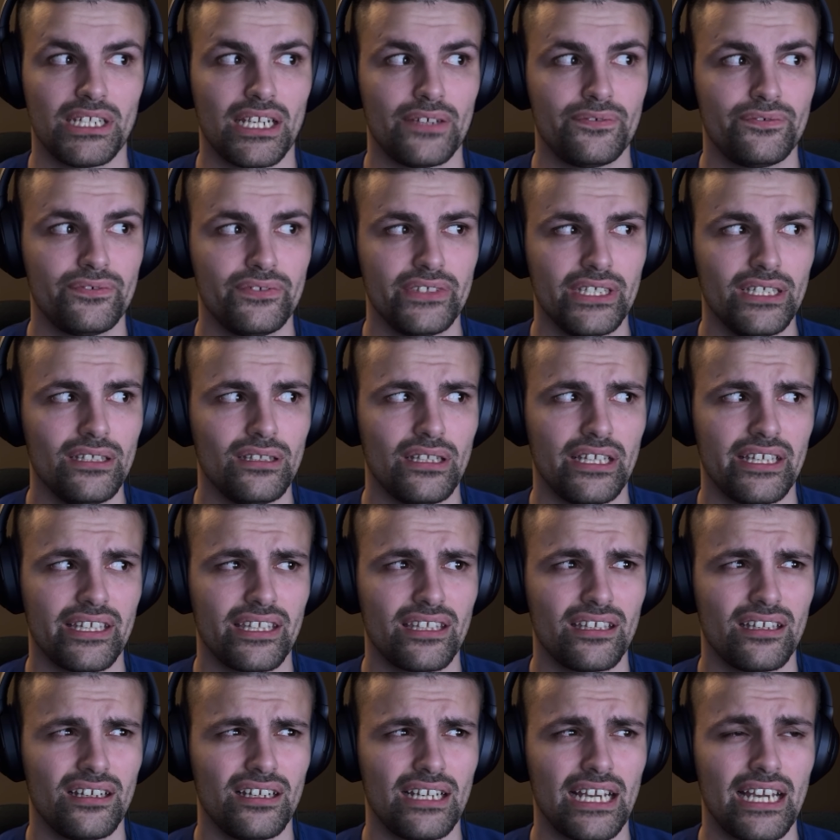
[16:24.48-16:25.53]
I feel
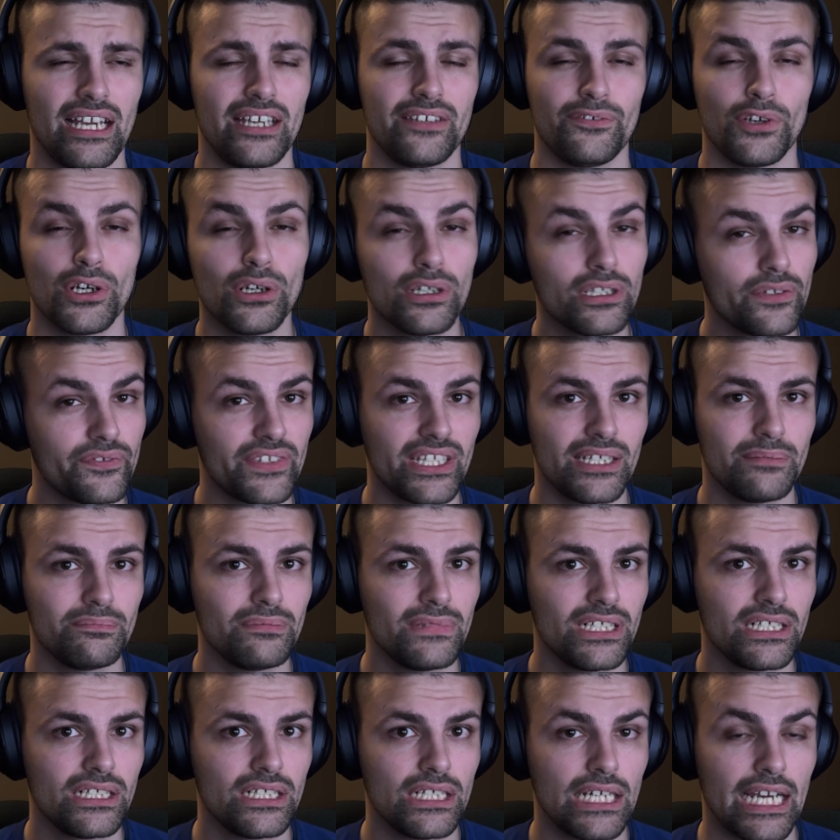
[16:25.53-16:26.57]
like I've heard of them.
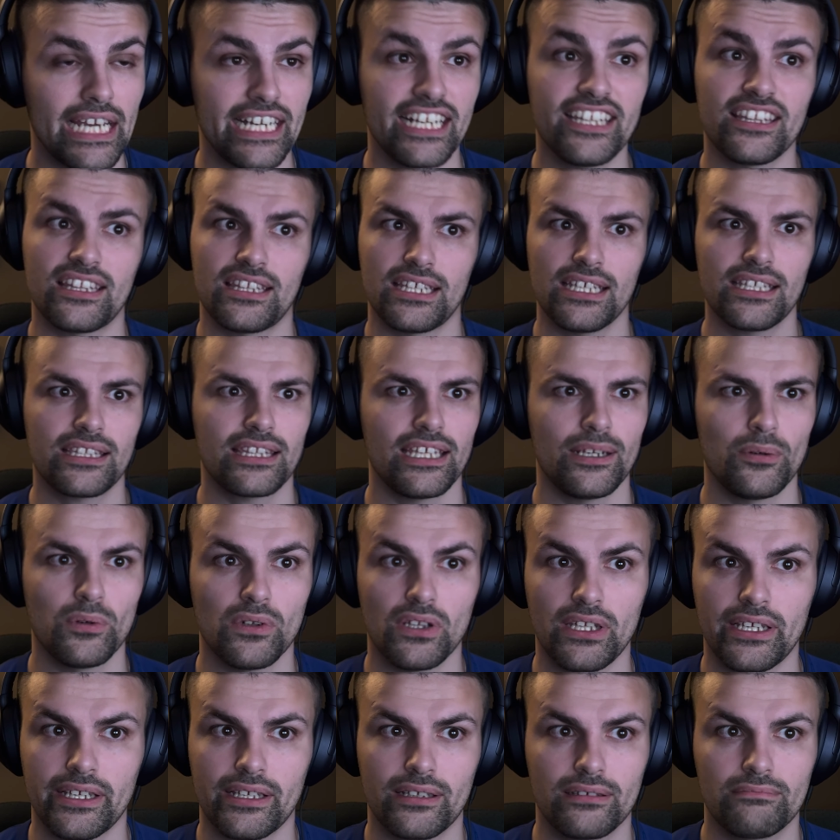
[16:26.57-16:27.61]
I didn't think they were
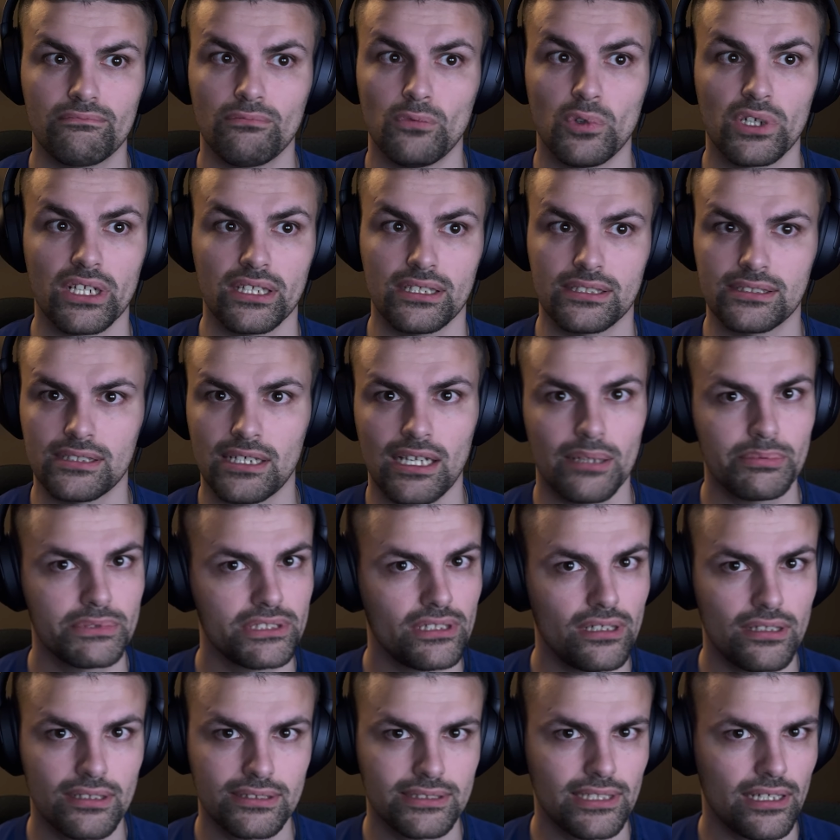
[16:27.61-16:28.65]
like one of the top
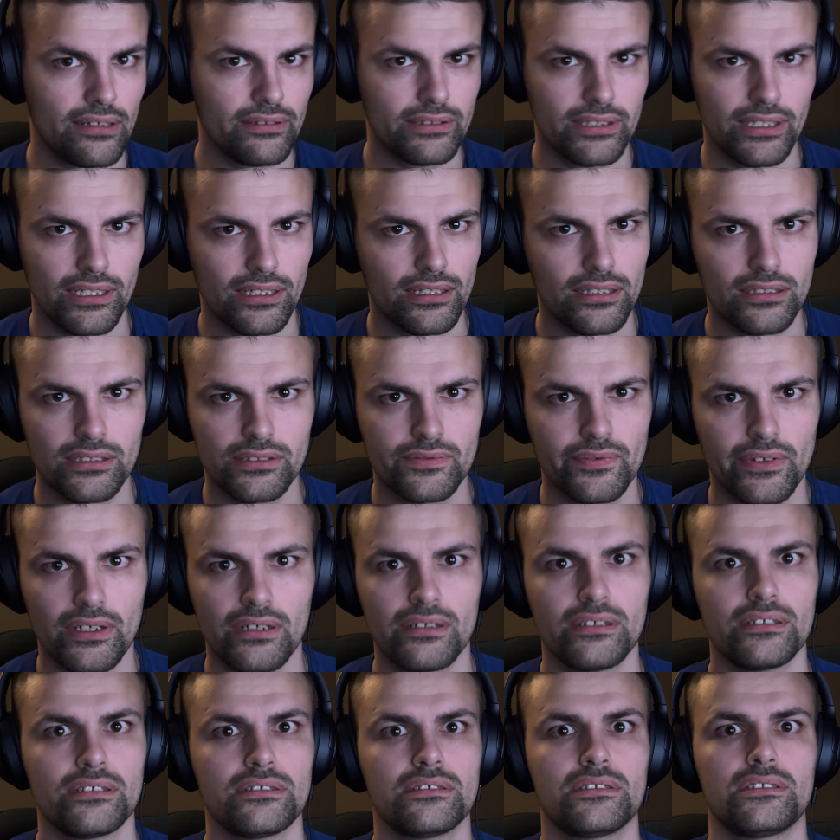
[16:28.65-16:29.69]
dogs out there as
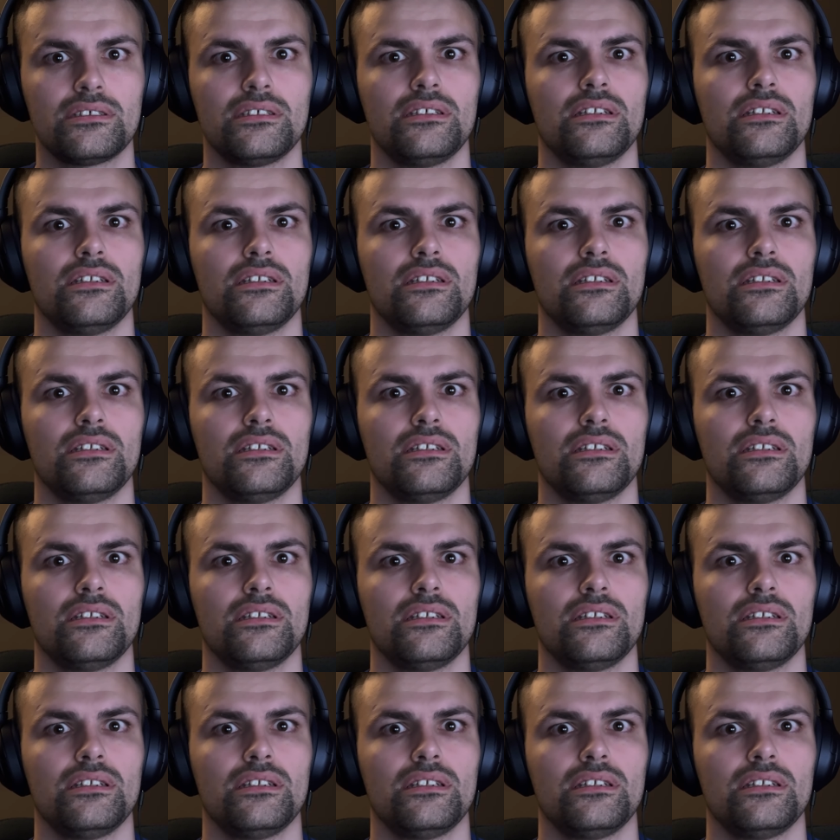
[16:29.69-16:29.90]
far as,